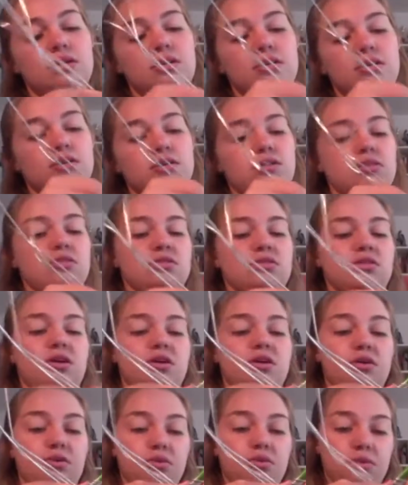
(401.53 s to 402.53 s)

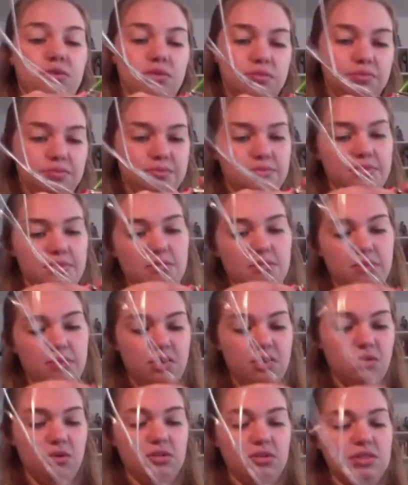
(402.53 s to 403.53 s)
So my
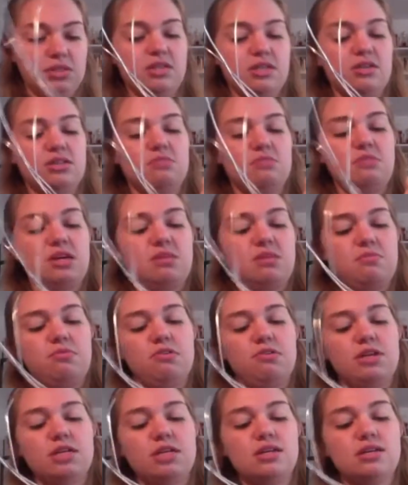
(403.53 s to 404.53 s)
goal here to make it
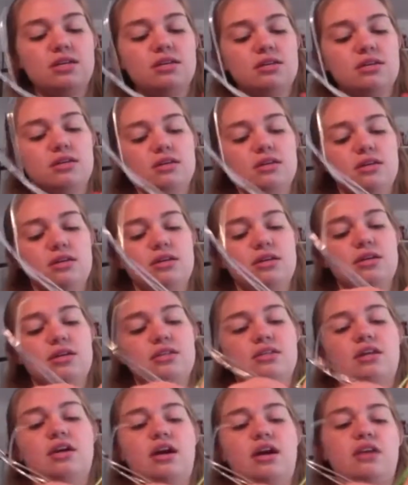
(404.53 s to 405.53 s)
pretty is
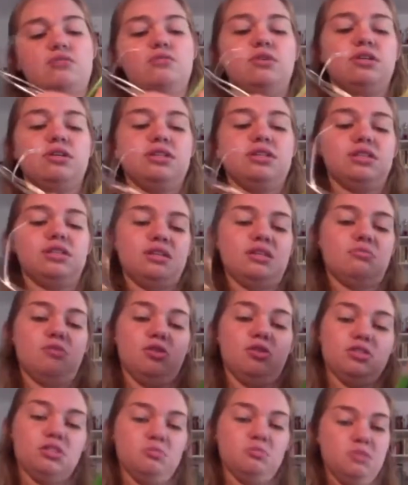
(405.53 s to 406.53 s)
I kind of want them
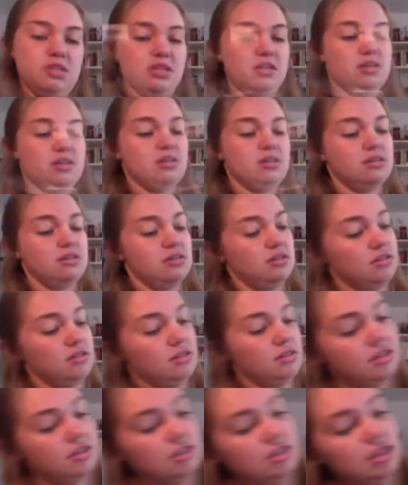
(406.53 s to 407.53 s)
all to be
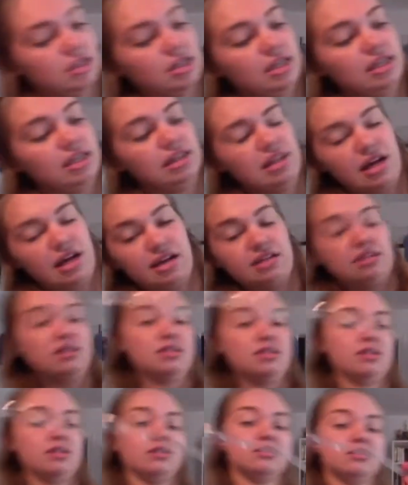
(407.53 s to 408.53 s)
in line
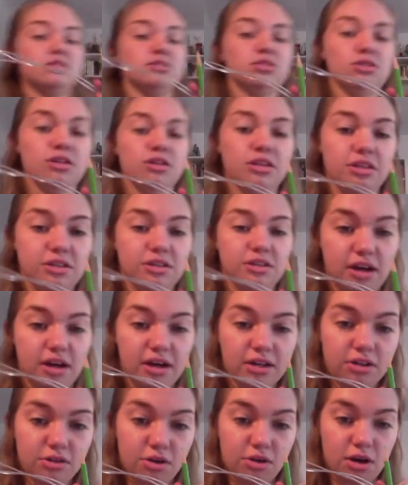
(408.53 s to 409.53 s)
here so that they're
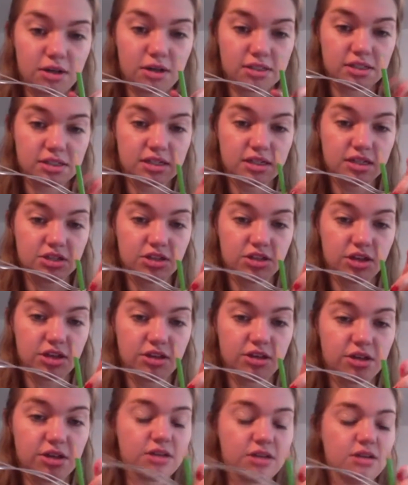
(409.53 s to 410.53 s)
not crossing each
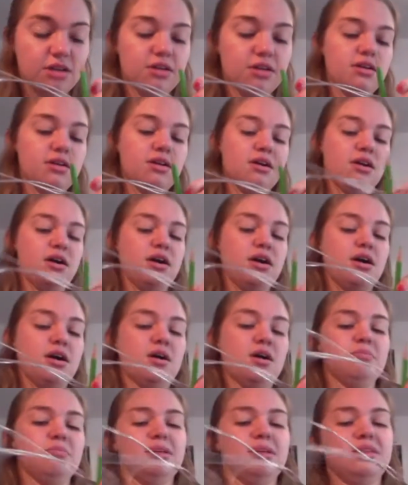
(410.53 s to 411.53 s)
other,
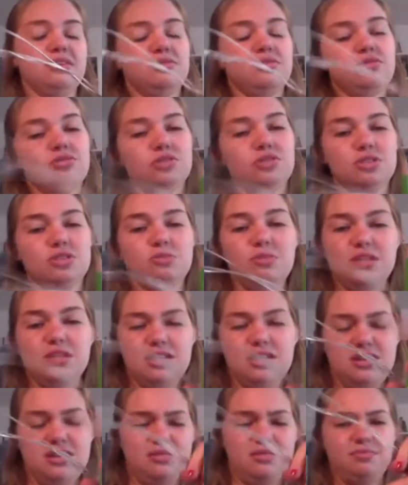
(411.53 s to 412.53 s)
and this will just
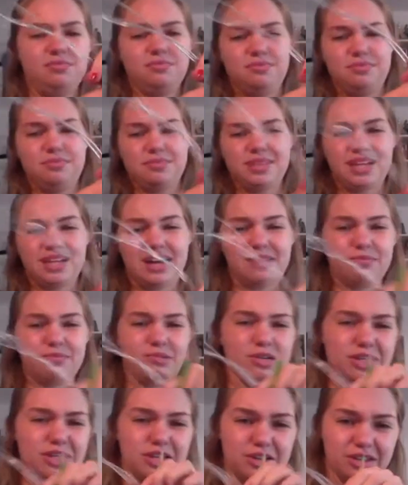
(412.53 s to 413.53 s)
be kind of
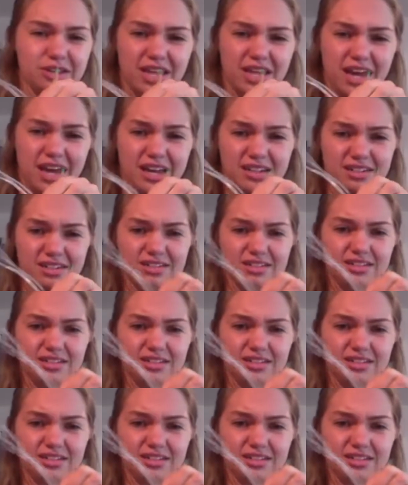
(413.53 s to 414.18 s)
prettier in the end.